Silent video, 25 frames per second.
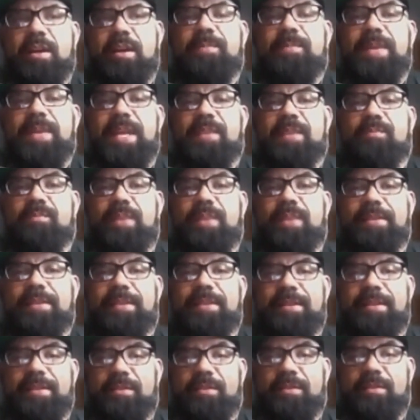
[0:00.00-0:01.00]
be in
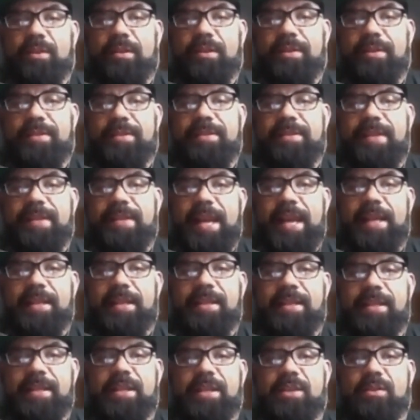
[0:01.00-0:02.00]
business in real estate,
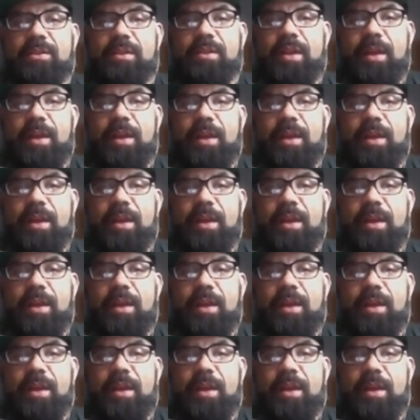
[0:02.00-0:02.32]
you